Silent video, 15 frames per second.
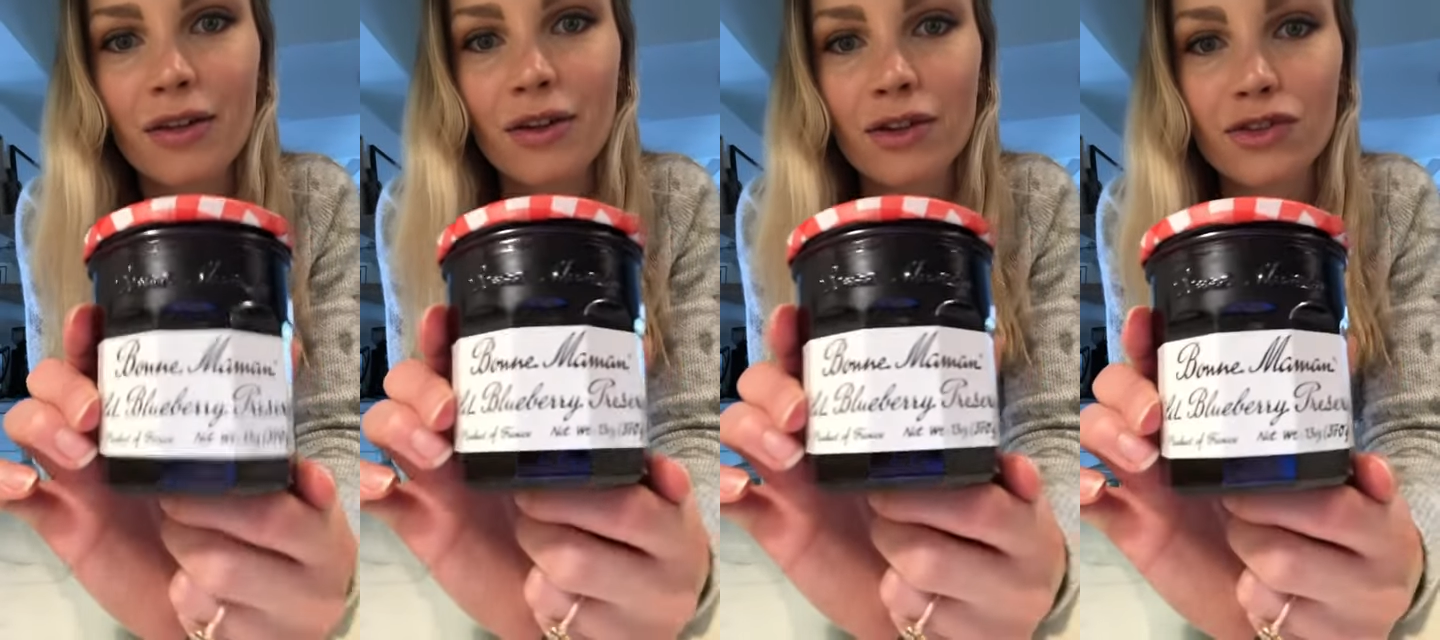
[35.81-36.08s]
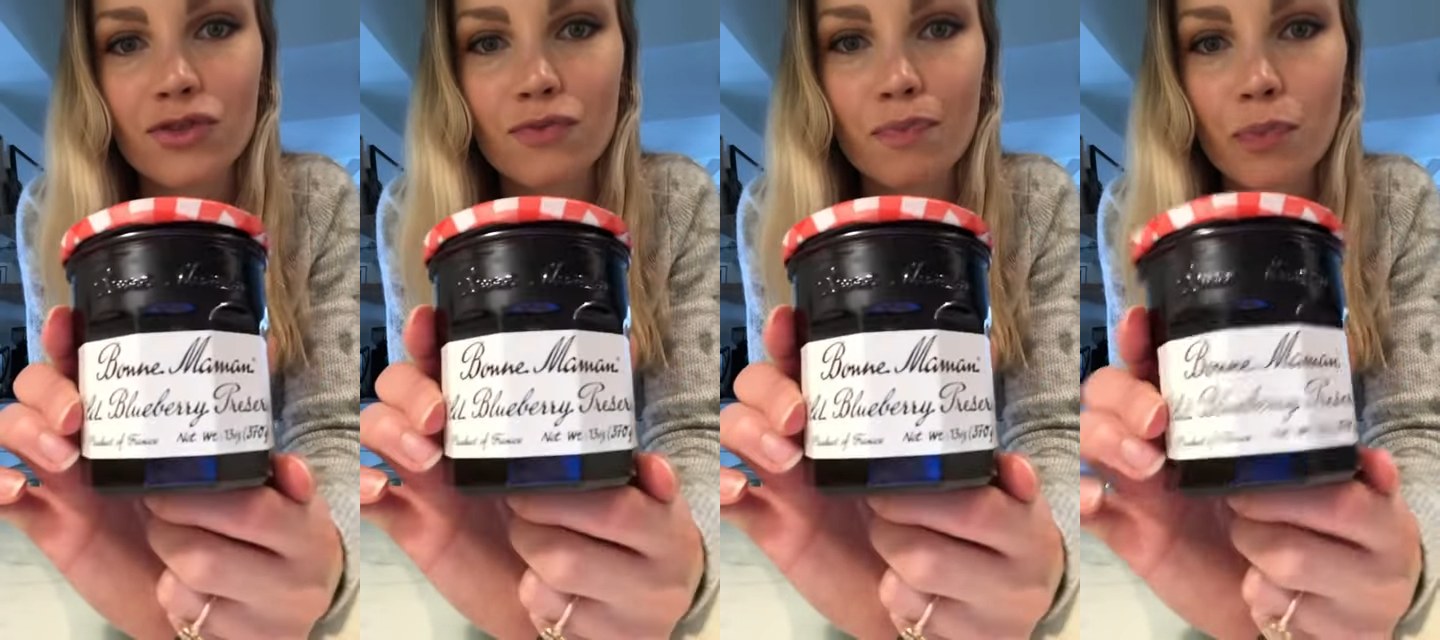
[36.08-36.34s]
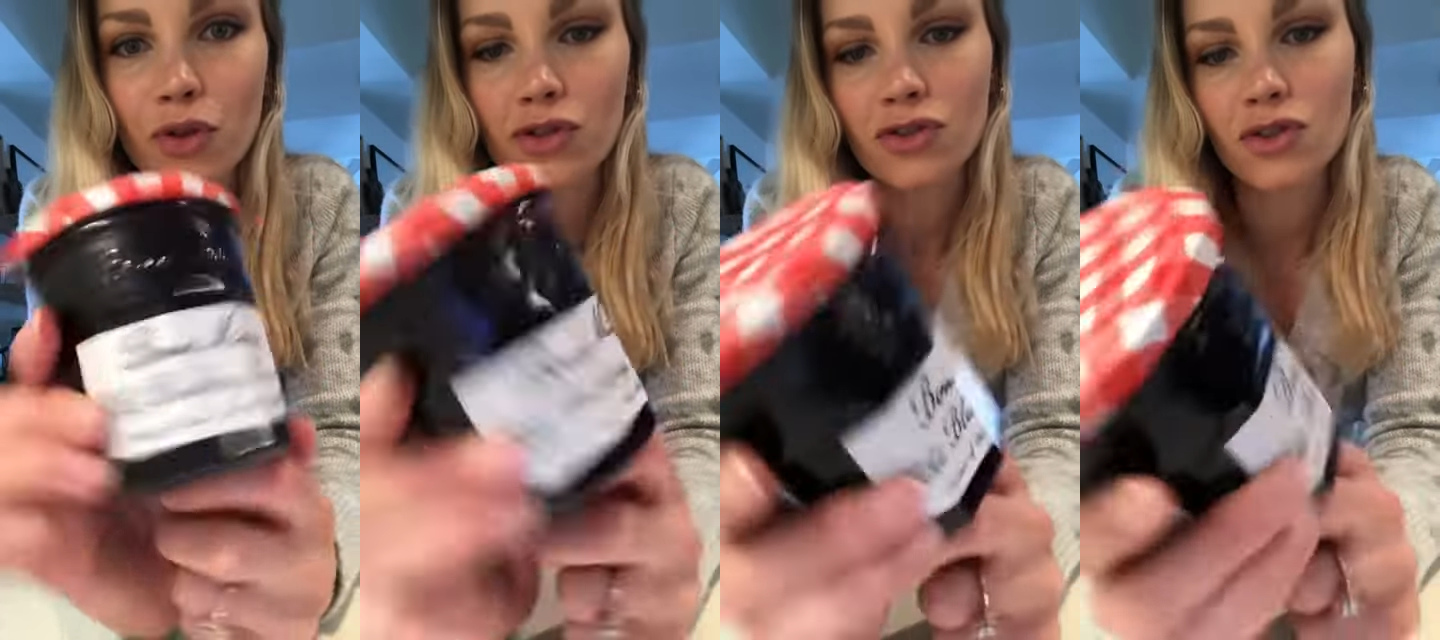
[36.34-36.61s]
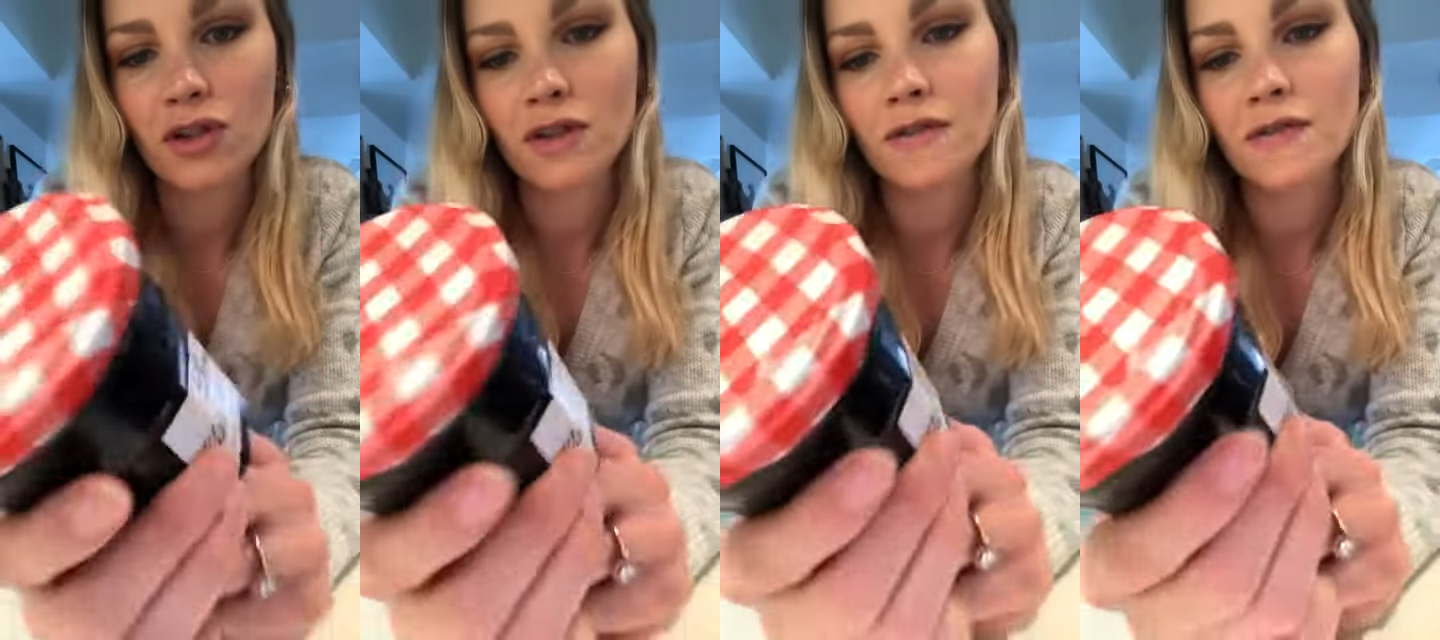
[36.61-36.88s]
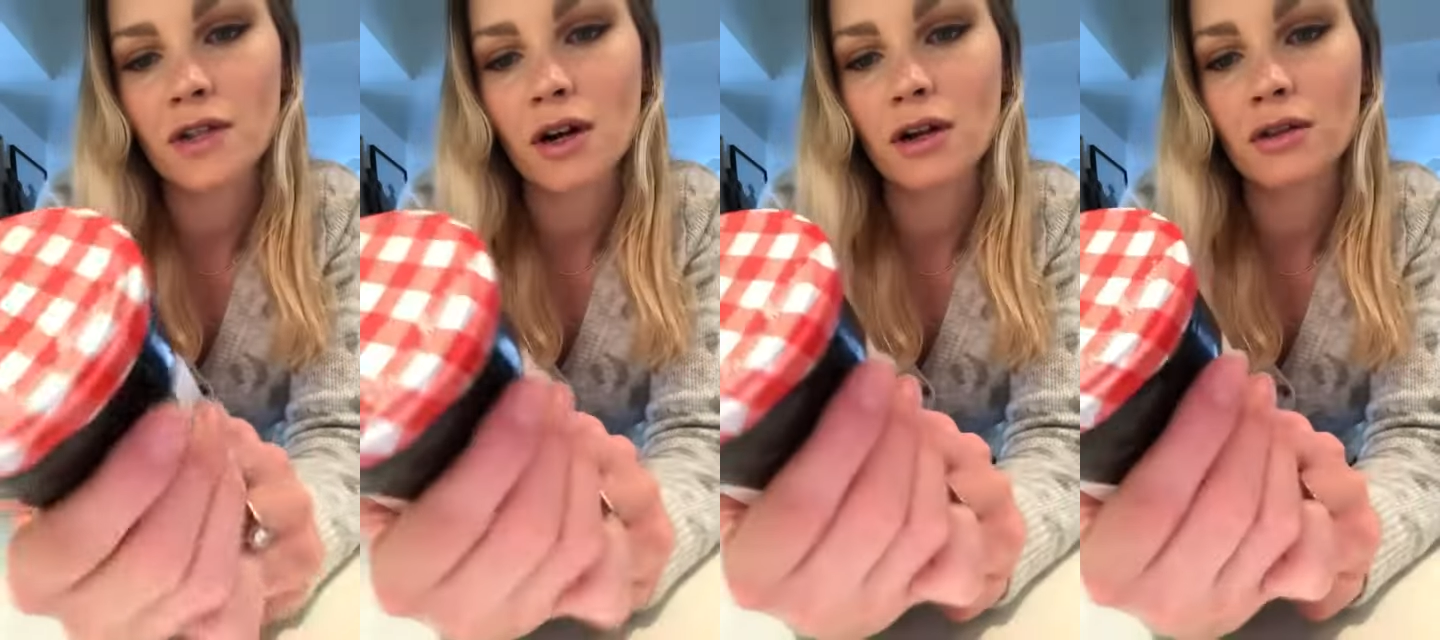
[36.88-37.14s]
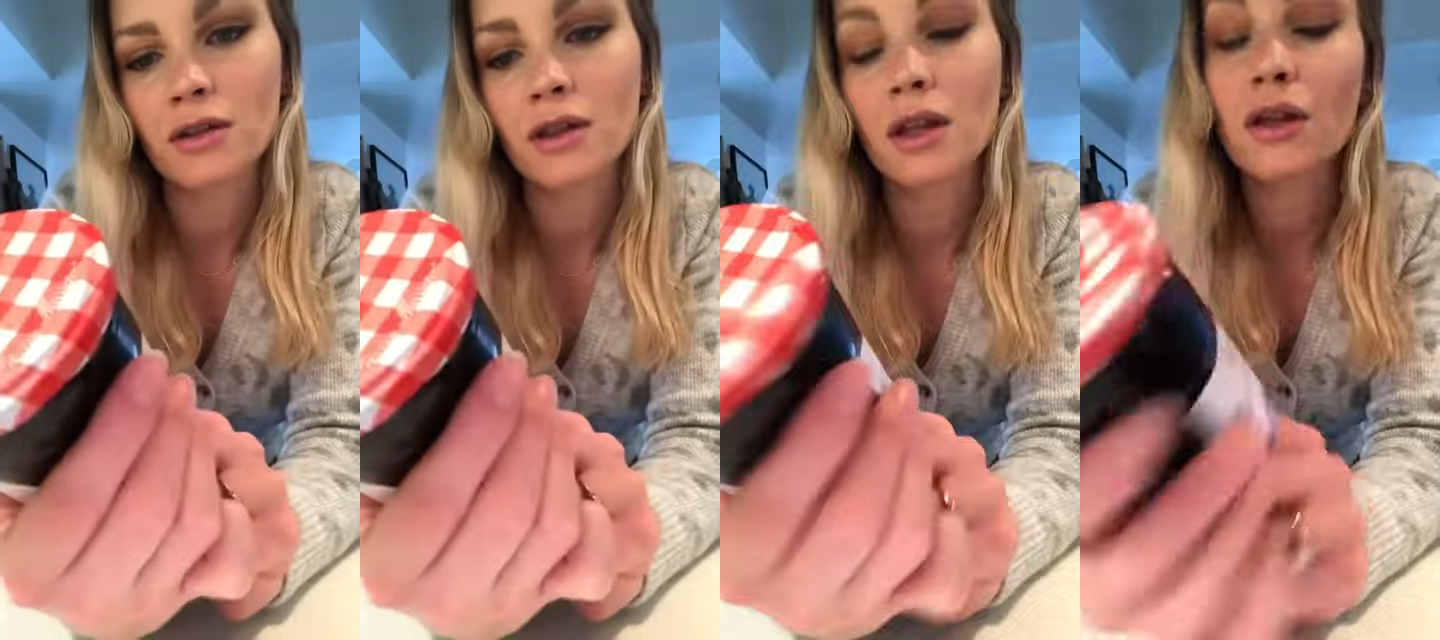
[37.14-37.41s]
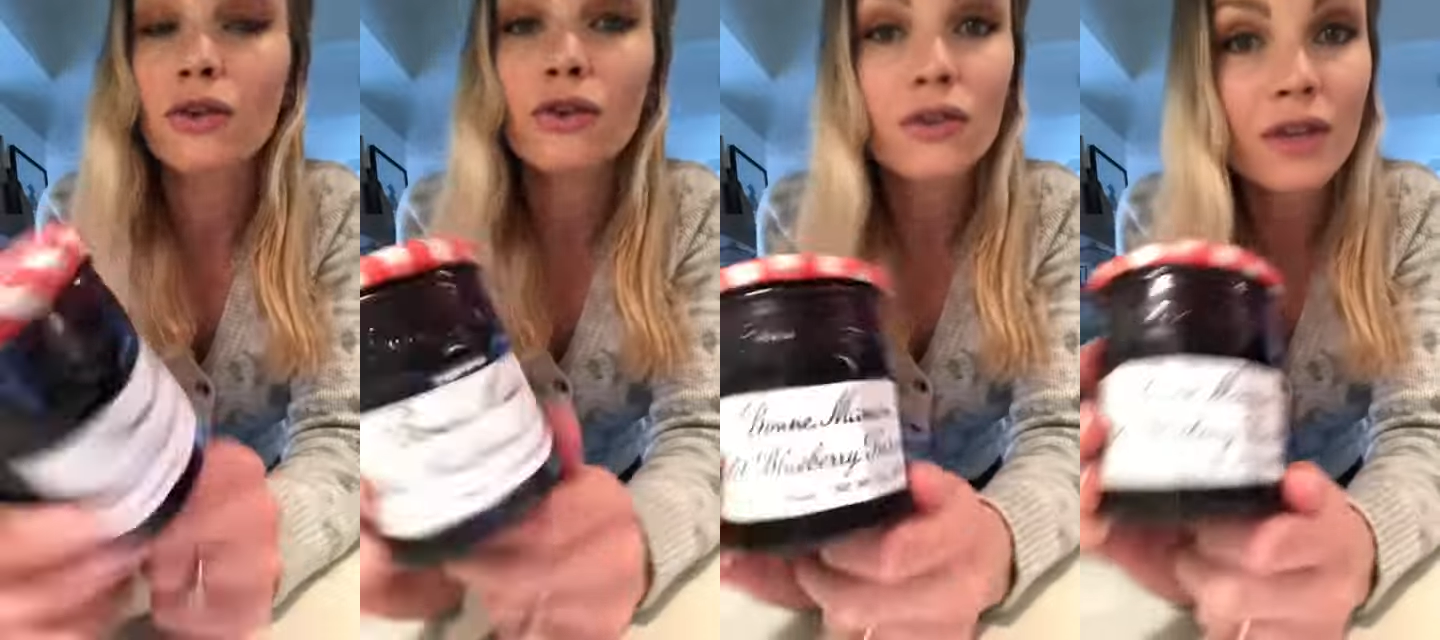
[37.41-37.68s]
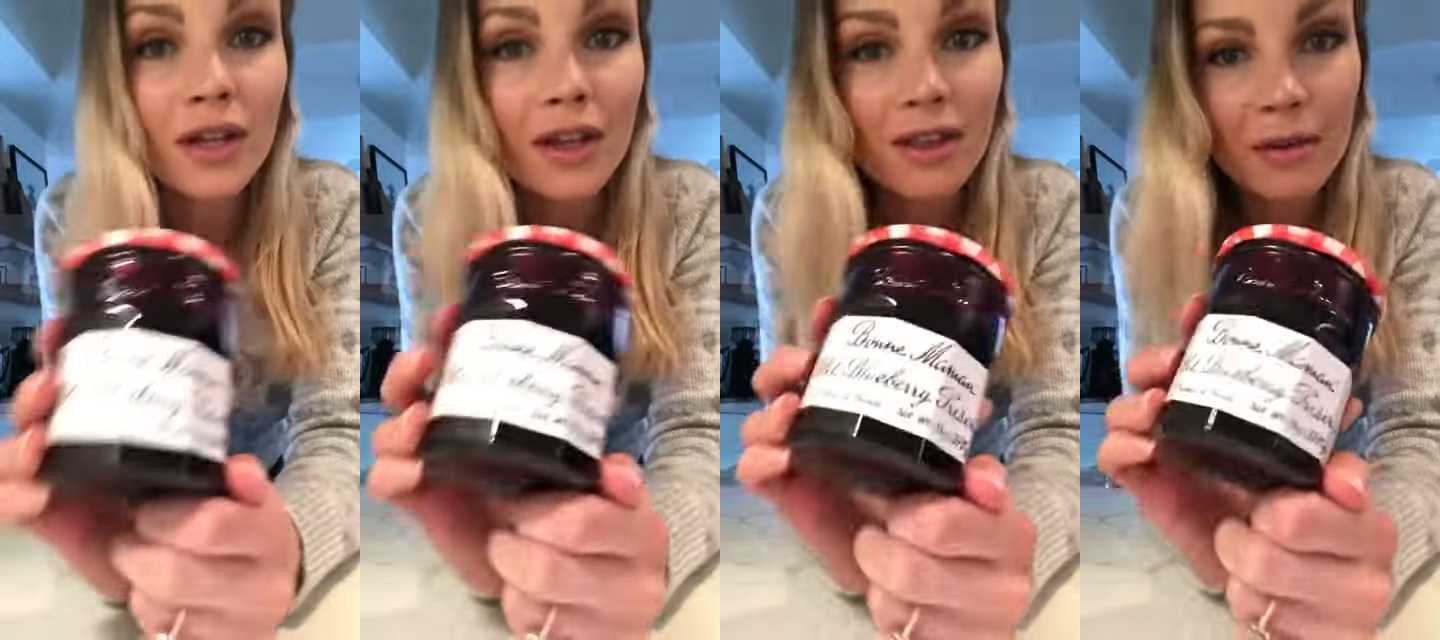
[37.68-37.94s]
Their preserves are
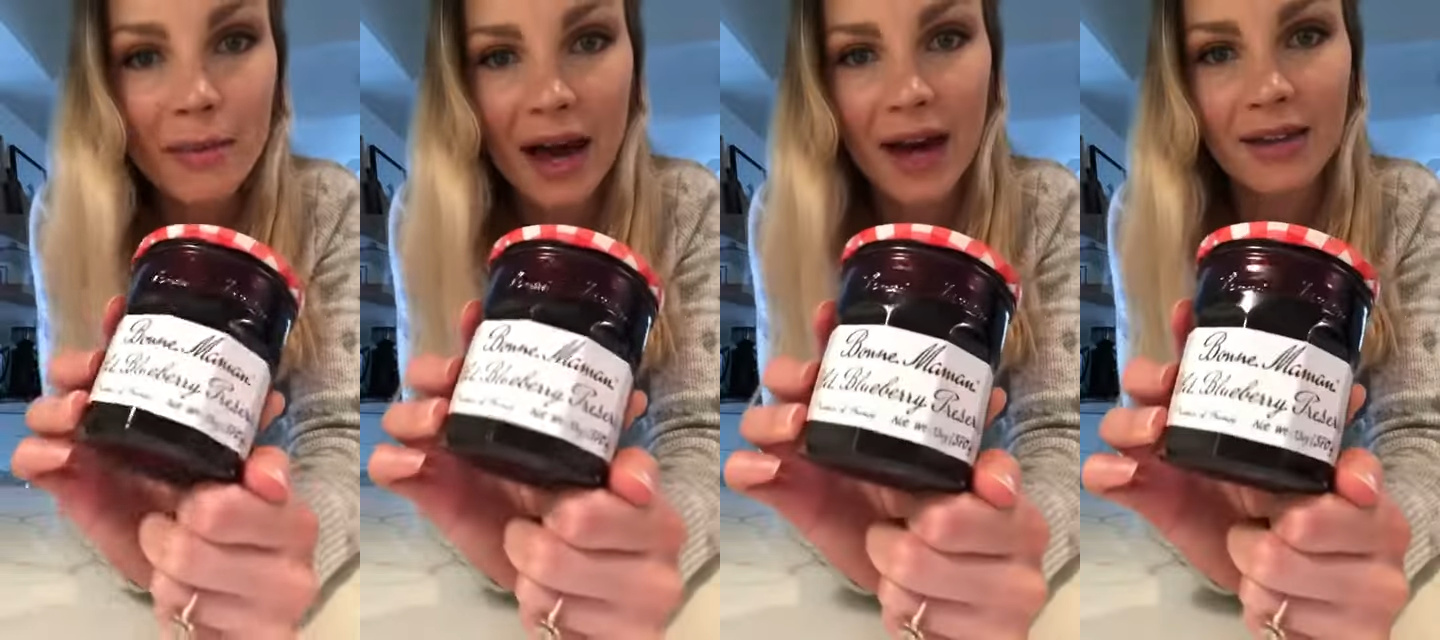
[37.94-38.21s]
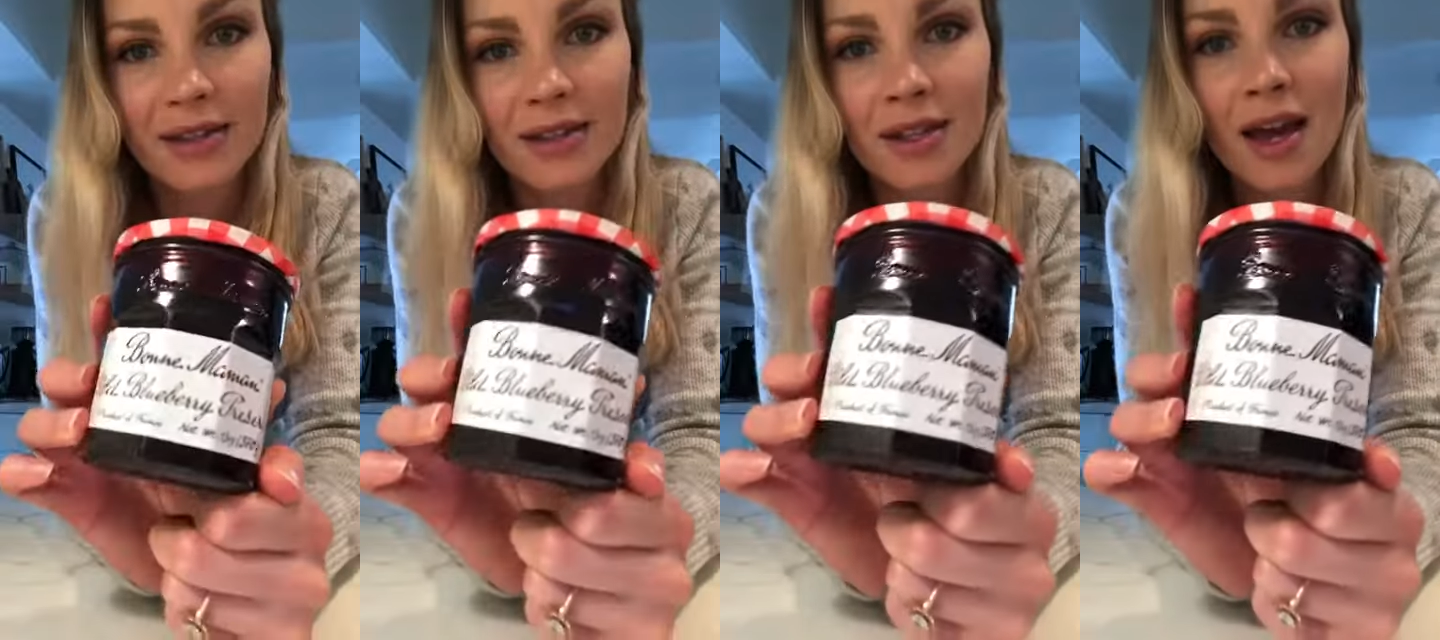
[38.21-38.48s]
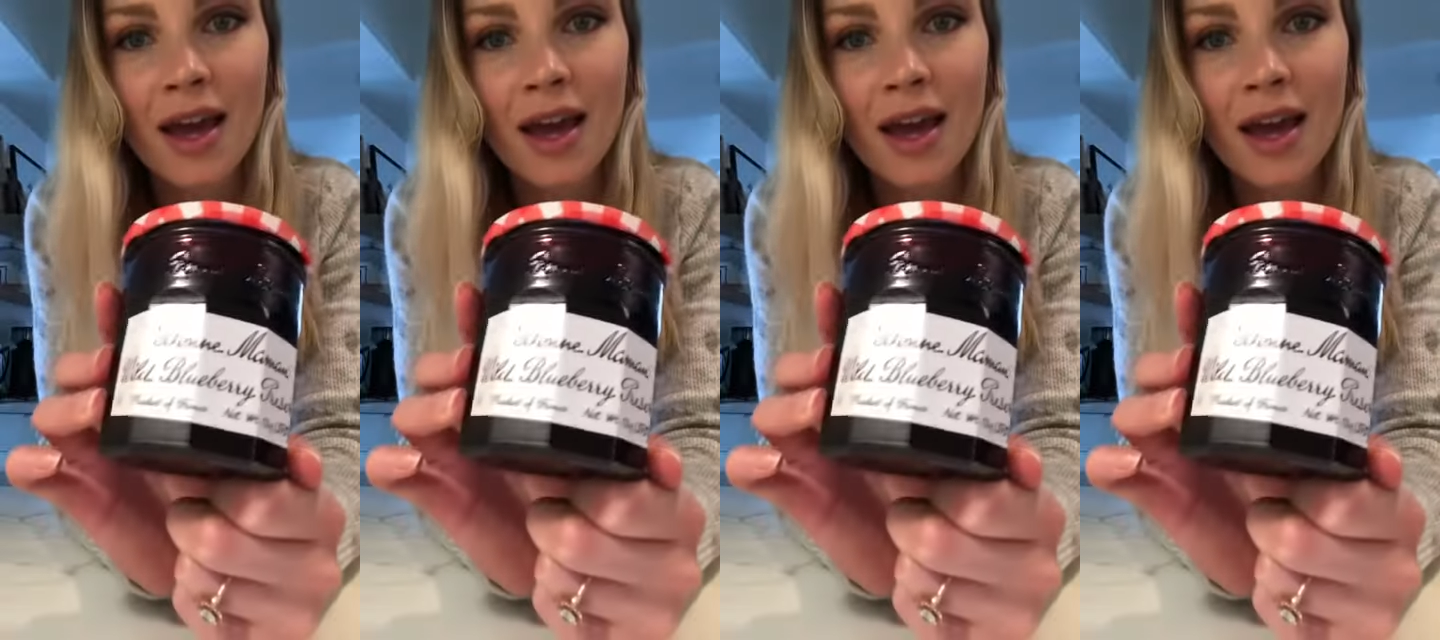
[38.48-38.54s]
literally the best.